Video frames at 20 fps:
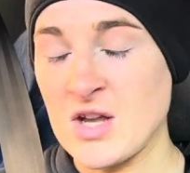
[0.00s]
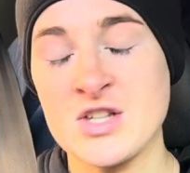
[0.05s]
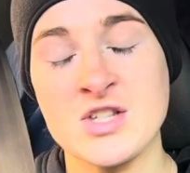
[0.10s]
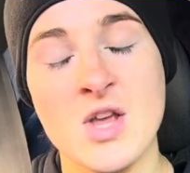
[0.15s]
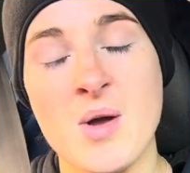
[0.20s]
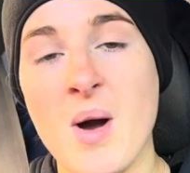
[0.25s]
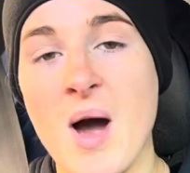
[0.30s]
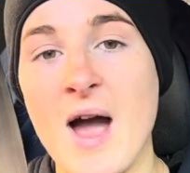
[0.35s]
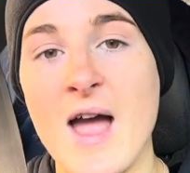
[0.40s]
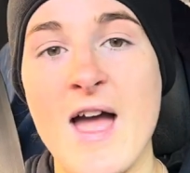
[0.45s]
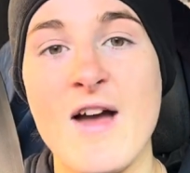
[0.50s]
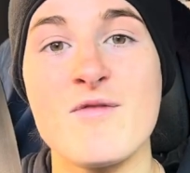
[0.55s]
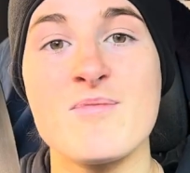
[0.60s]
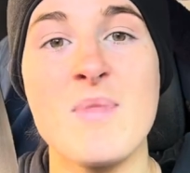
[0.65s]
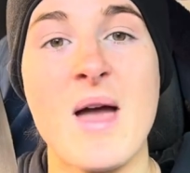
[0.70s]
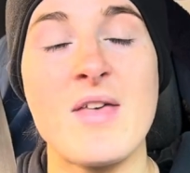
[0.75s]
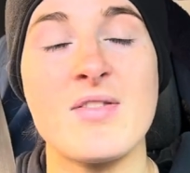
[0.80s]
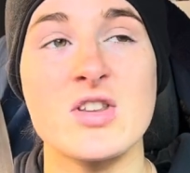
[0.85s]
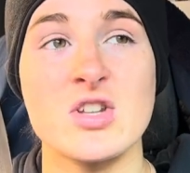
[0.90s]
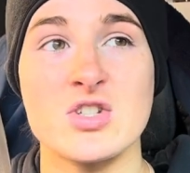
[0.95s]
So I have
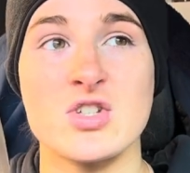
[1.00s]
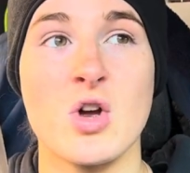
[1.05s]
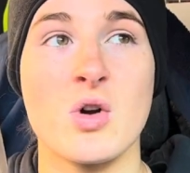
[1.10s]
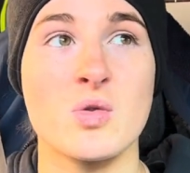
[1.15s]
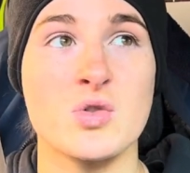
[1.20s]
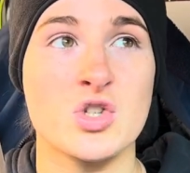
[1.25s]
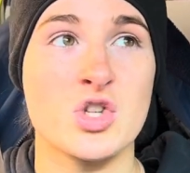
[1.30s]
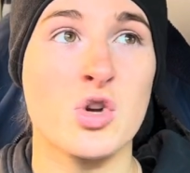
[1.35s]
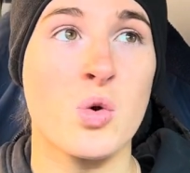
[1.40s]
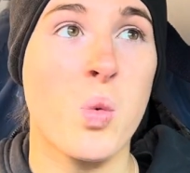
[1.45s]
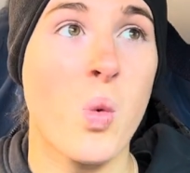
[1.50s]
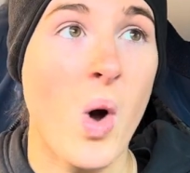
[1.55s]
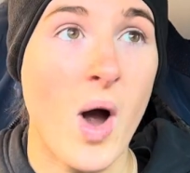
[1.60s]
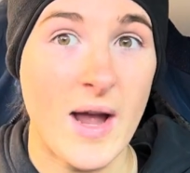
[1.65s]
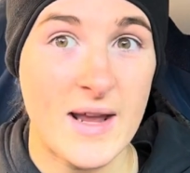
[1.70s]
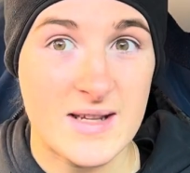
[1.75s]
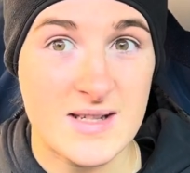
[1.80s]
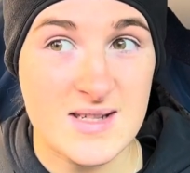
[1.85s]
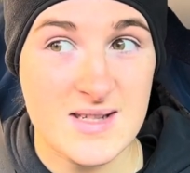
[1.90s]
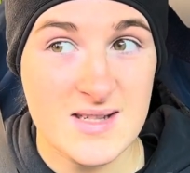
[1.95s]
met this dog
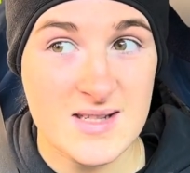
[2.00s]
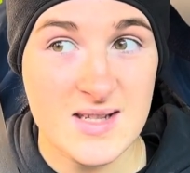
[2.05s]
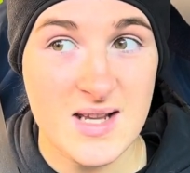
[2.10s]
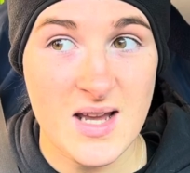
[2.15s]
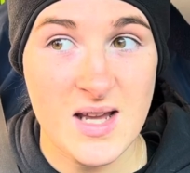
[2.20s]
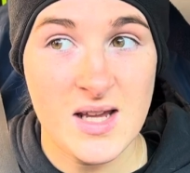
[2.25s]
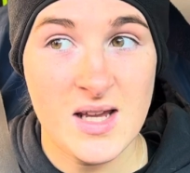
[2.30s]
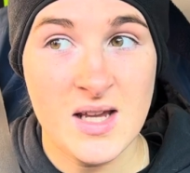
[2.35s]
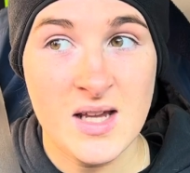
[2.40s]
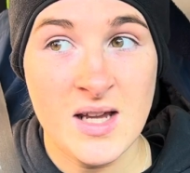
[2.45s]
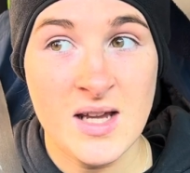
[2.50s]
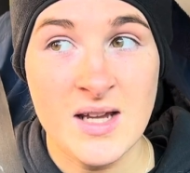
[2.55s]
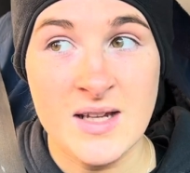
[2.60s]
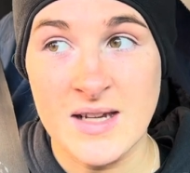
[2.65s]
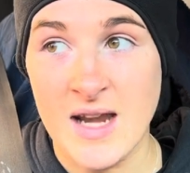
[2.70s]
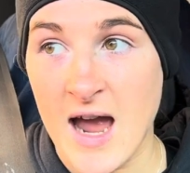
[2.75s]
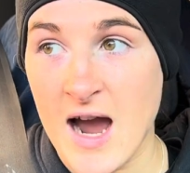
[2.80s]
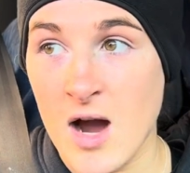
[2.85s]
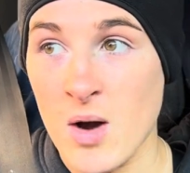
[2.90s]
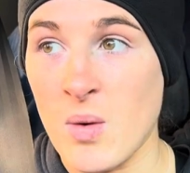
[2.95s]
twice
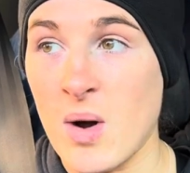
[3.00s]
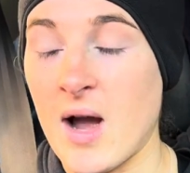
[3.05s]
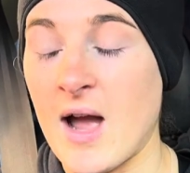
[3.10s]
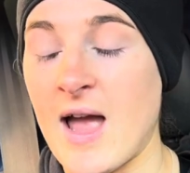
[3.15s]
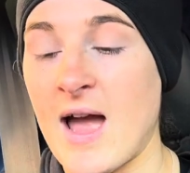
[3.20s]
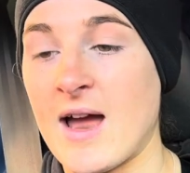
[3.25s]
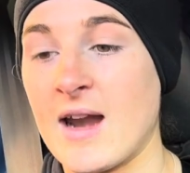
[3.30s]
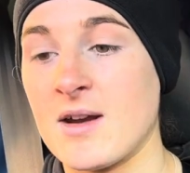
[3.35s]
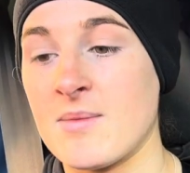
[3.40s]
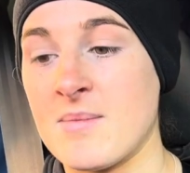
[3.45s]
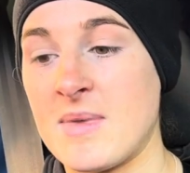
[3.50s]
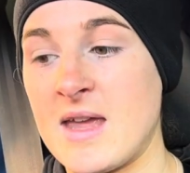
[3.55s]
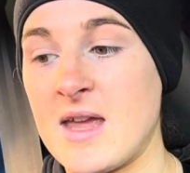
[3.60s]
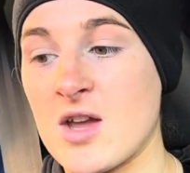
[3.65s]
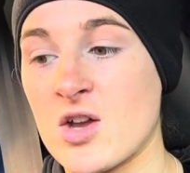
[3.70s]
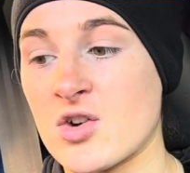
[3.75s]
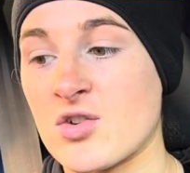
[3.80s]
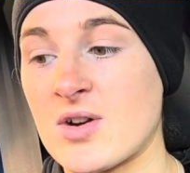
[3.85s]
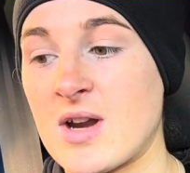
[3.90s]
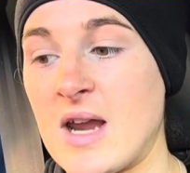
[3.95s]
now. I had a meet
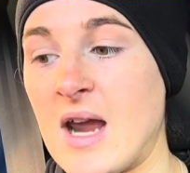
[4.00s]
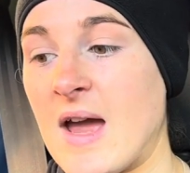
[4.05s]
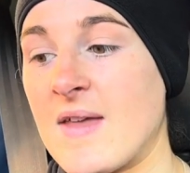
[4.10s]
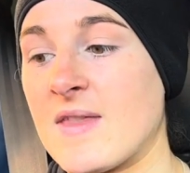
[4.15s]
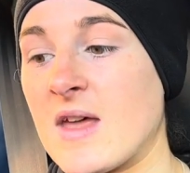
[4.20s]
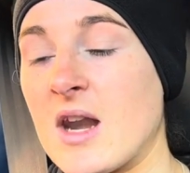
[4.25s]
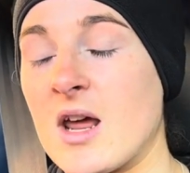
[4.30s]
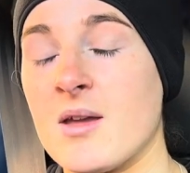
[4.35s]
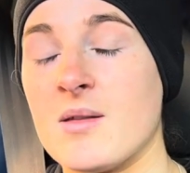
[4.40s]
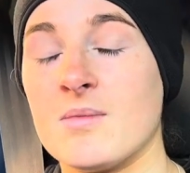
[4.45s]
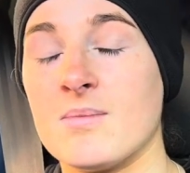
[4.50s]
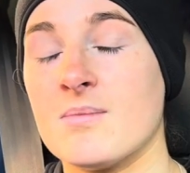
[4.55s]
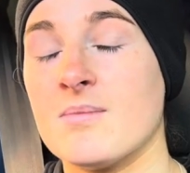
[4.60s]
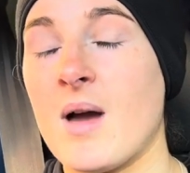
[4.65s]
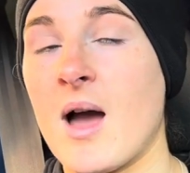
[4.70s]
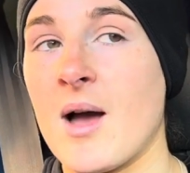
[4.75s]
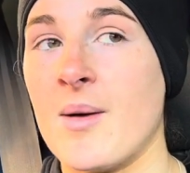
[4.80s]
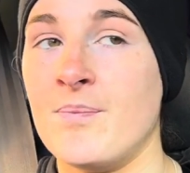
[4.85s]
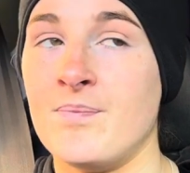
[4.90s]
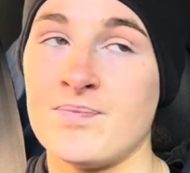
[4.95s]
and greet and then
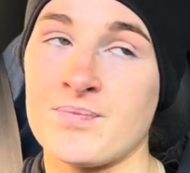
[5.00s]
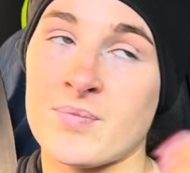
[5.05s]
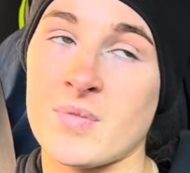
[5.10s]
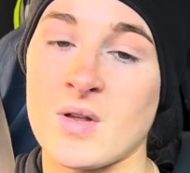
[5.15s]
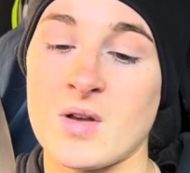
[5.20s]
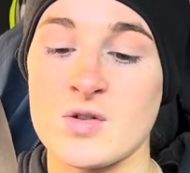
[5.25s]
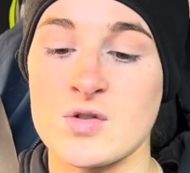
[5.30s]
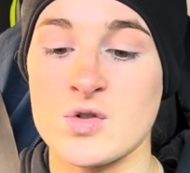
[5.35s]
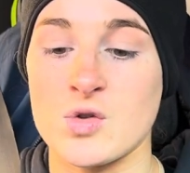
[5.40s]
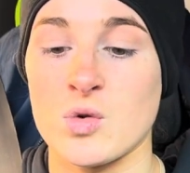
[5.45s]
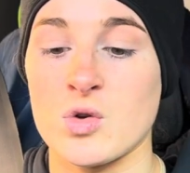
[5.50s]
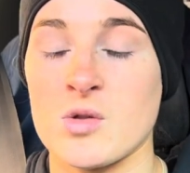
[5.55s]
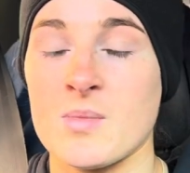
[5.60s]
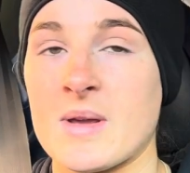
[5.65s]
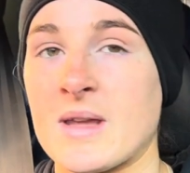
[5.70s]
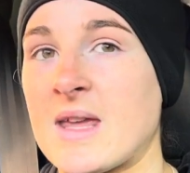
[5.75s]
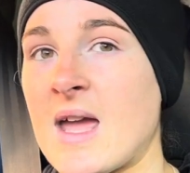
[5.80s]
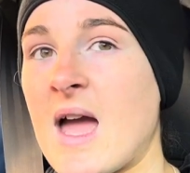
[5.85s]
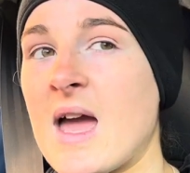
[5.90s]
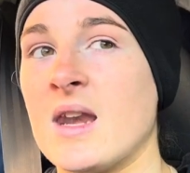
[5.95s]
I saw them
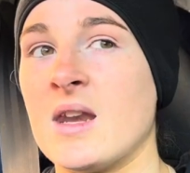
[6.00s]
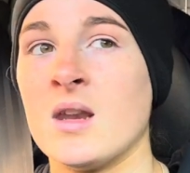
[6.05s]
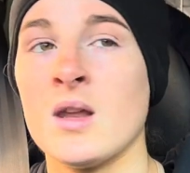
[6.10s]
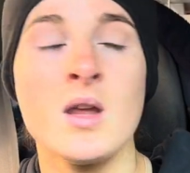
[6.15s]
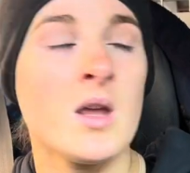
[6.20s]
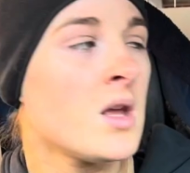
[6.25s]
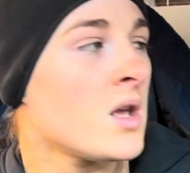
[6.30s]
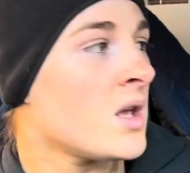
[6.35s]
again